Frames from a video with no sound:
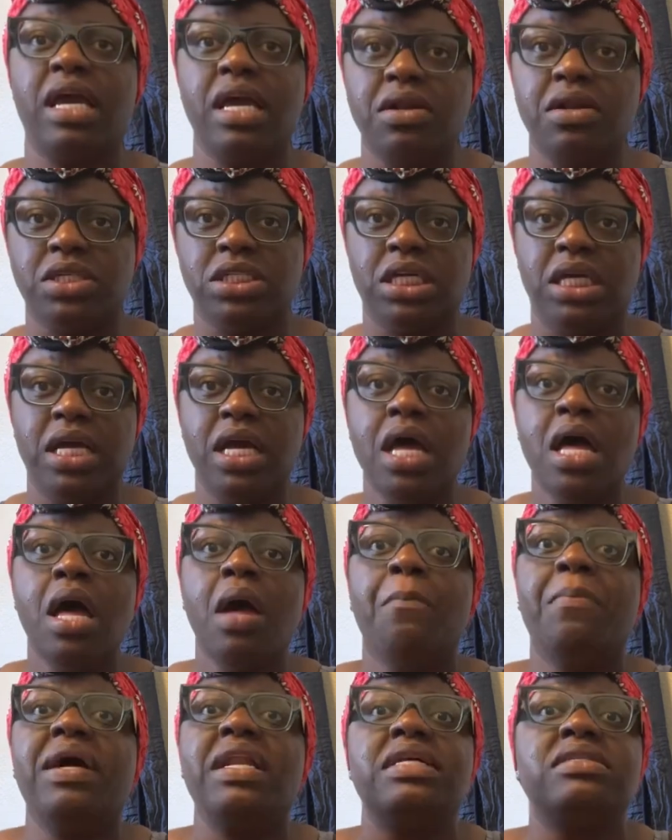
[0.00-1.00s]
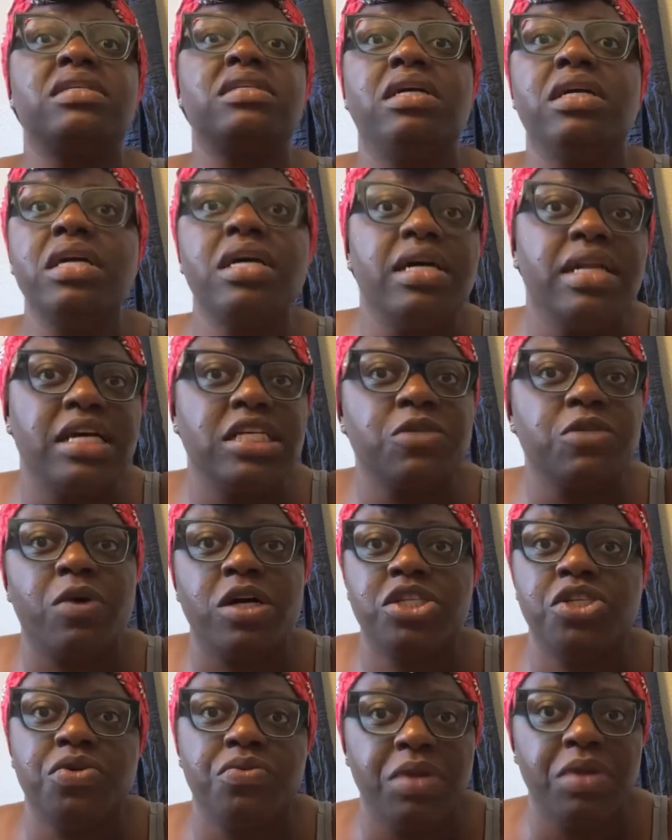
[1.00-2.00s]
energy, but it's good. It's
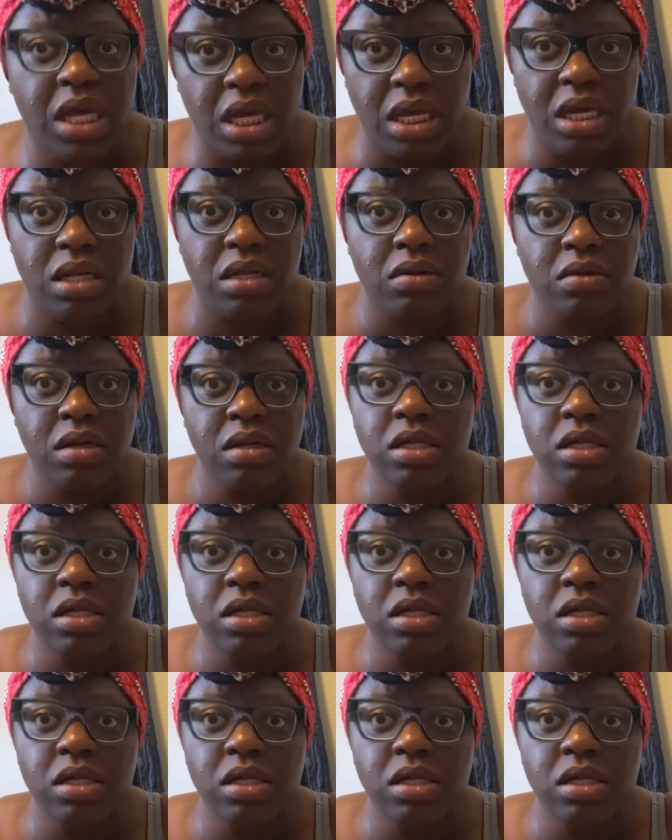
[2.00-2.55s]
what you need.